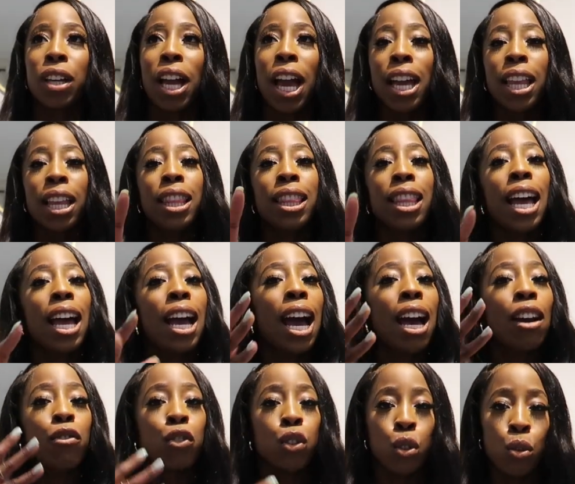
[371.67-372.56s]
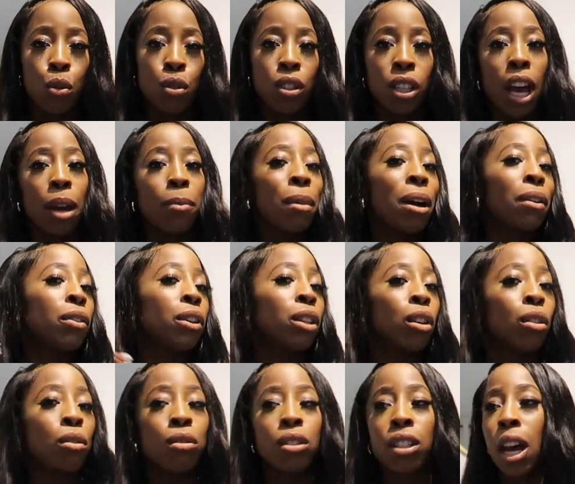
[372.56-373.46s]
And like have you time, have
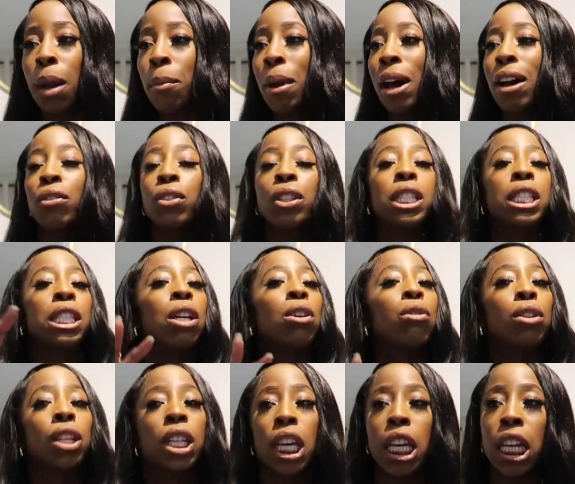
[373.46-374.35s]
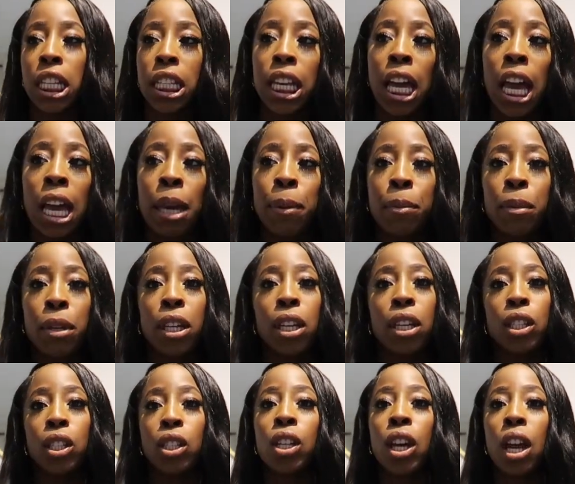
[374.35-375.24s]
alone time, have self-care time.
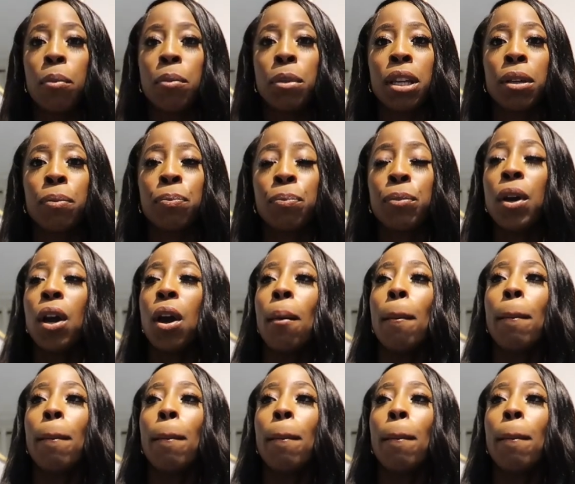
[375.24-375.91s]
Do you get me?